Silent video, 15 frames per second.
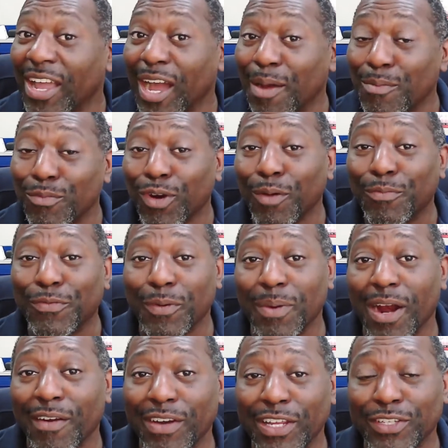Rob from
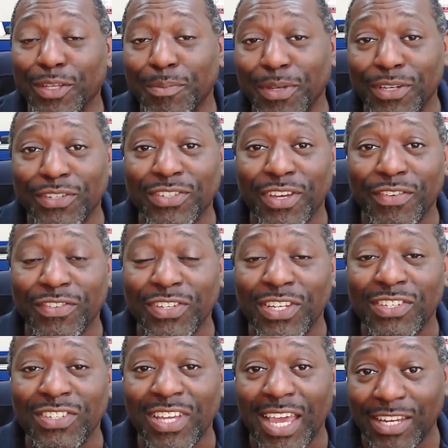RLS Computer Services,
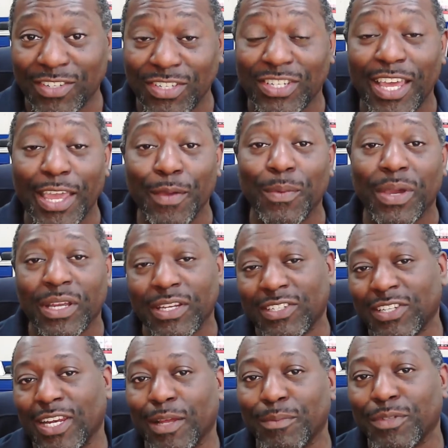and today we're going to set
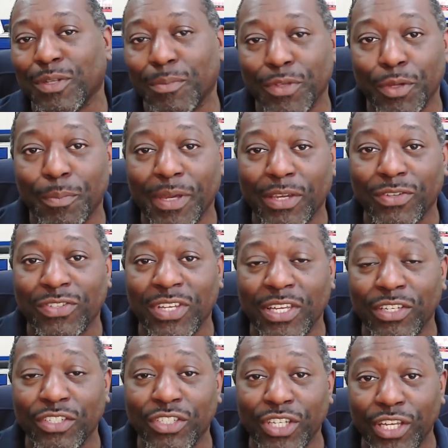up some Ubiquiti
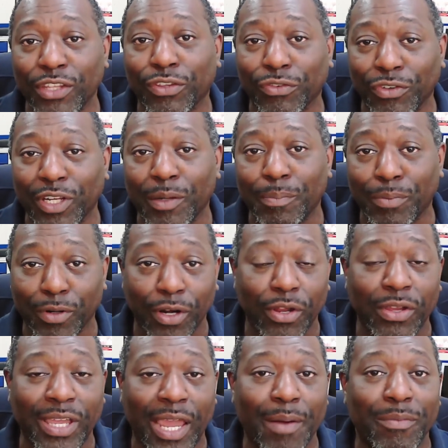G3 Pro
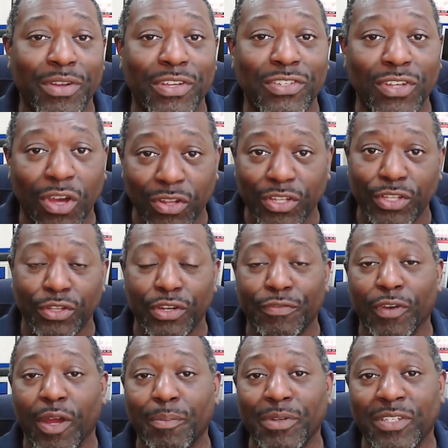cameras on the Unifi
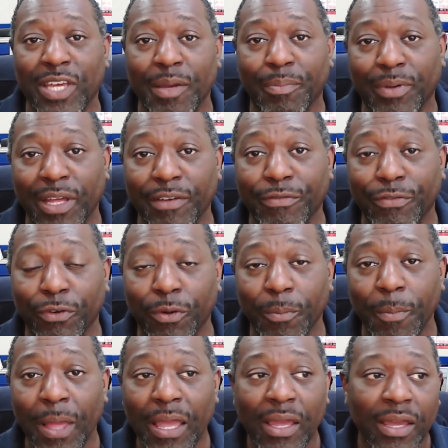Protect platform.
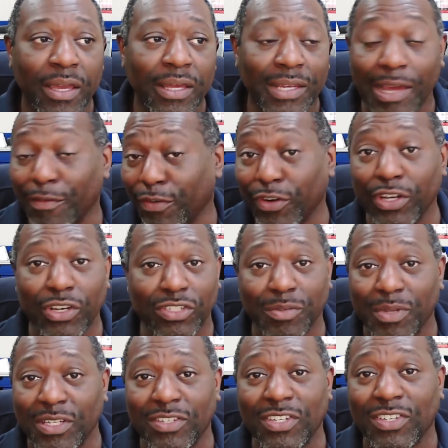Now we've already got some
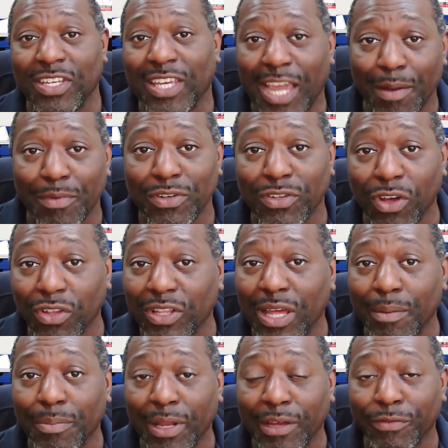existing cameras on that
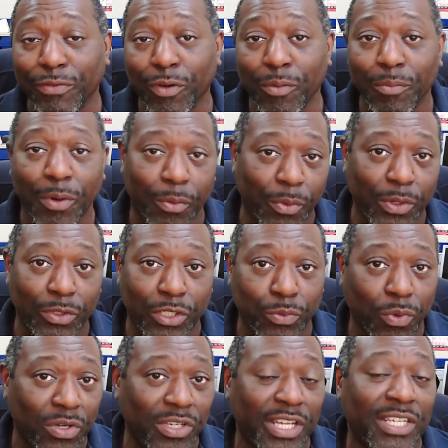platform, but we just want
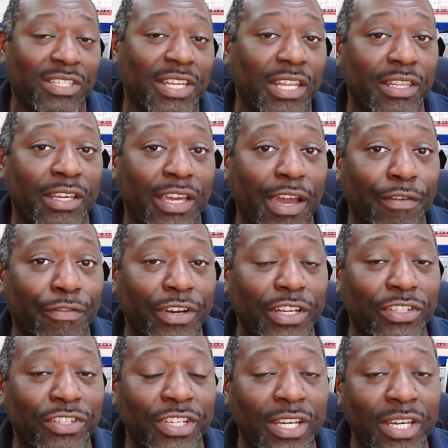to extend the coverage.